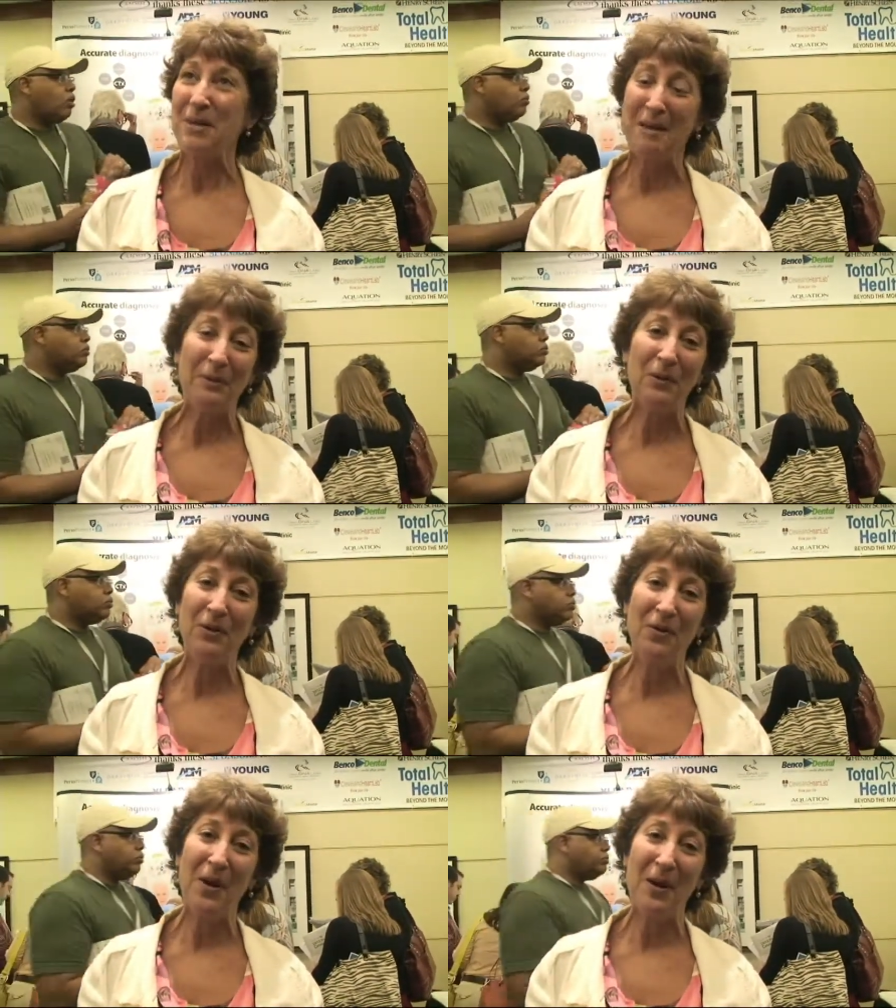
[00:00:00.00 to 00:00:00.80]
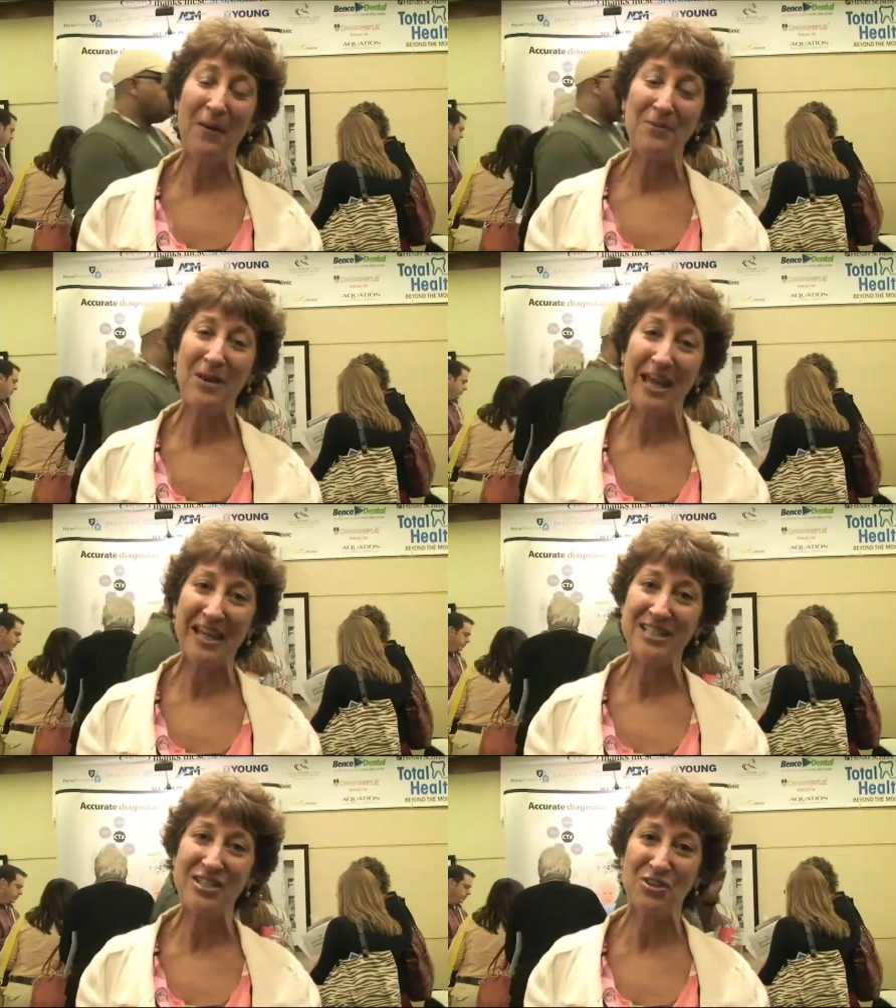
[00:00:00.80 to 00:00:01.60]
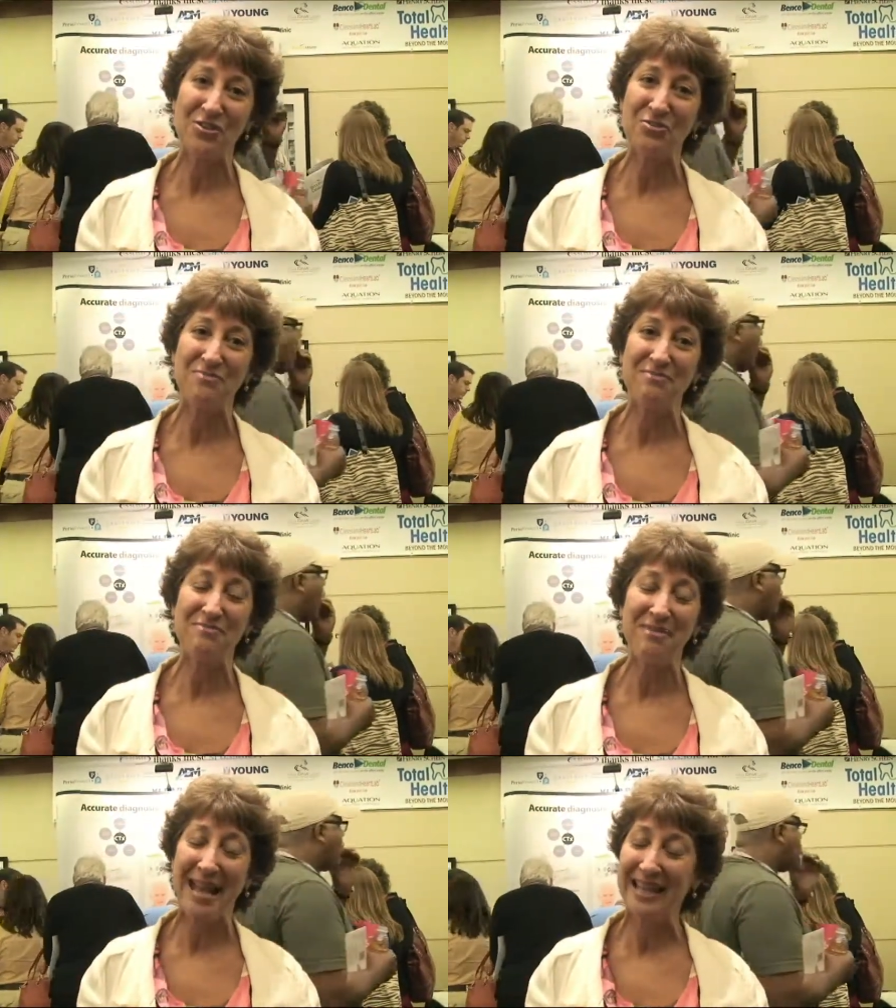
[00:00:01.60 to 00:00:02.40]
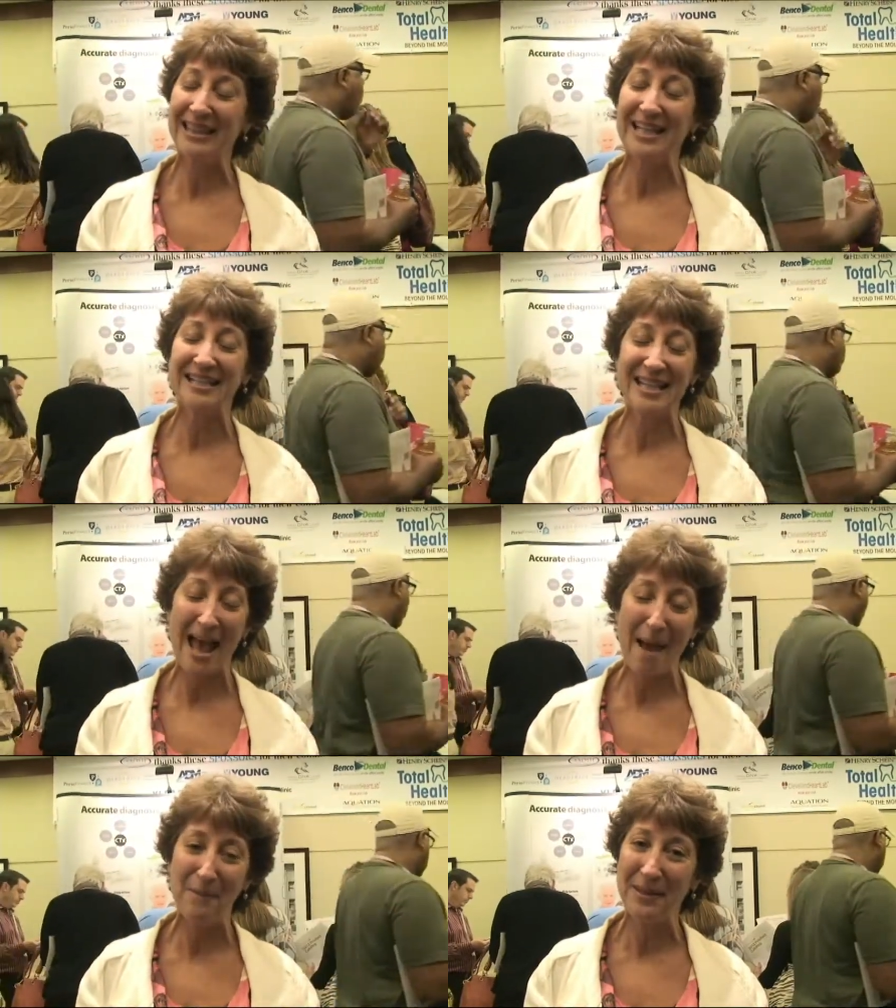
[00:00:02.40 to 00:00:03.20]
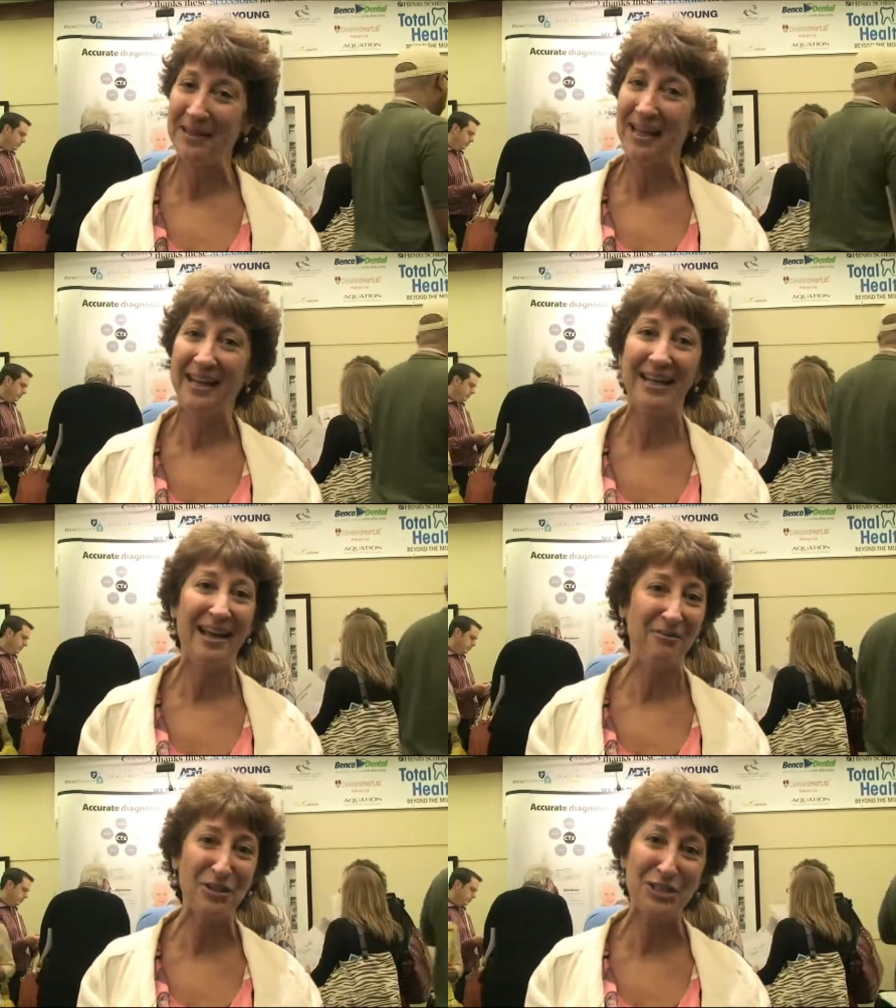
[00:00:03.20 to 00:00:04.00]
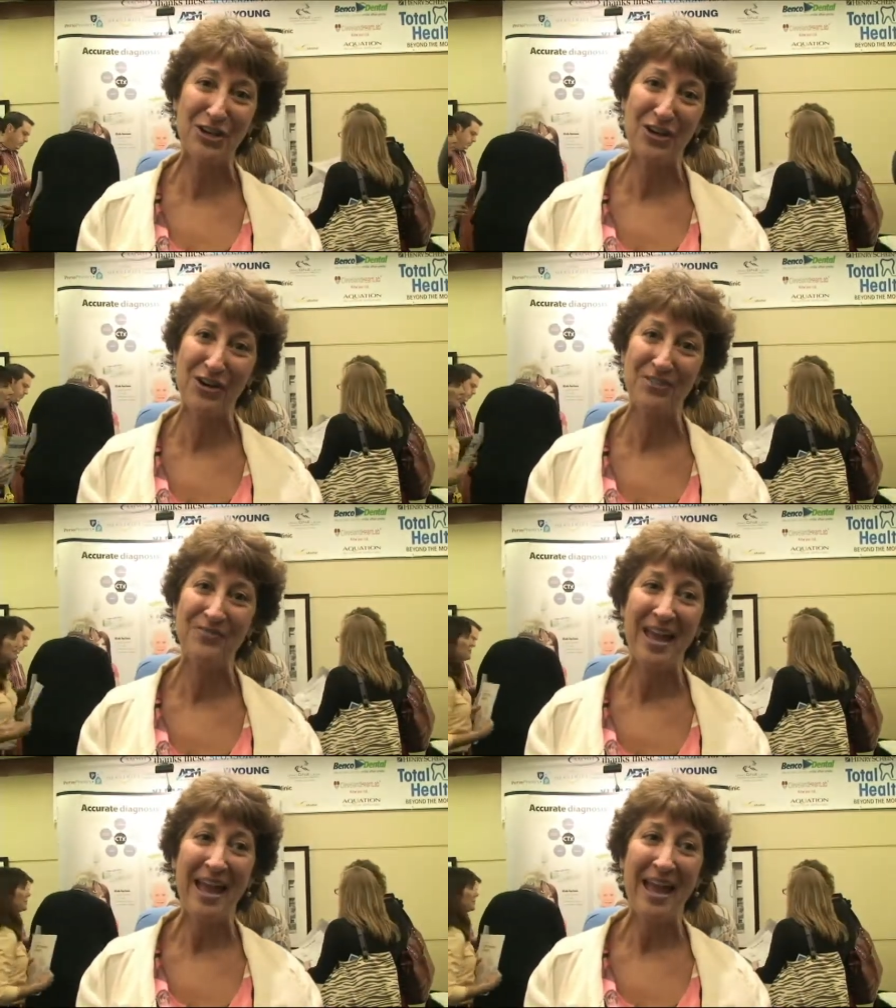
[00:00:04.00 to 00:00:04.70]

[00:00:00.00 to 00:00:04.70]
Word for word: people who are ready to make things happen at every turn